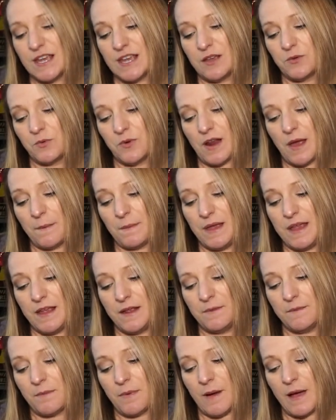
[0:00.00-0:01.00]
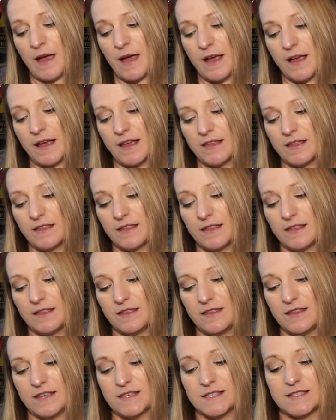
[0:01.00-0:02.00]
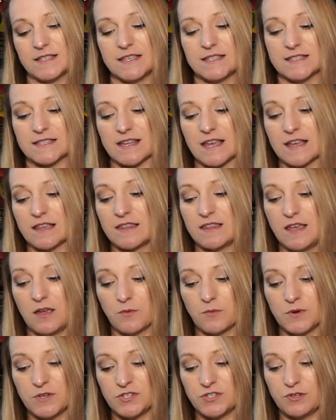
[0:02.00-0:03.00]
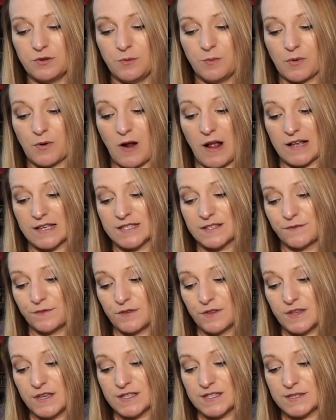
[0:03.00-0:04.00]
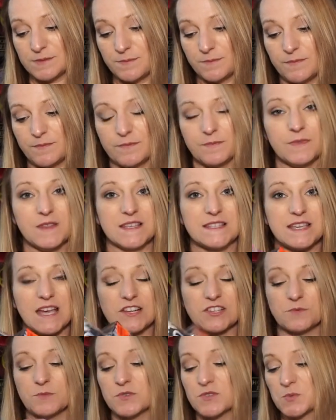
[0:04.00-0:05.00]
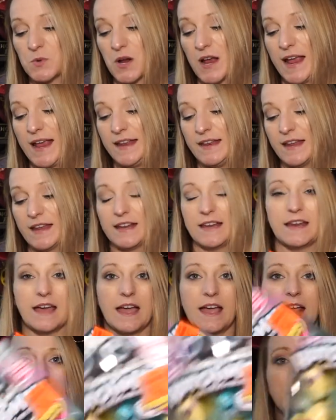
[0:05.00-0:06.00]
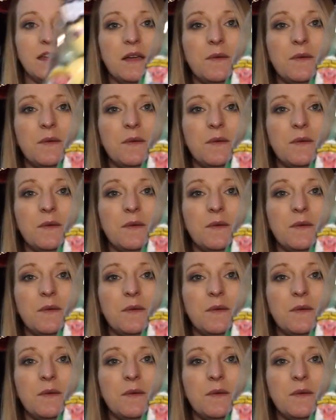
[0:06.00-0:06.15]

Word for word: And what I mean by this is like the original price for this, these Hatchimals were $8.99,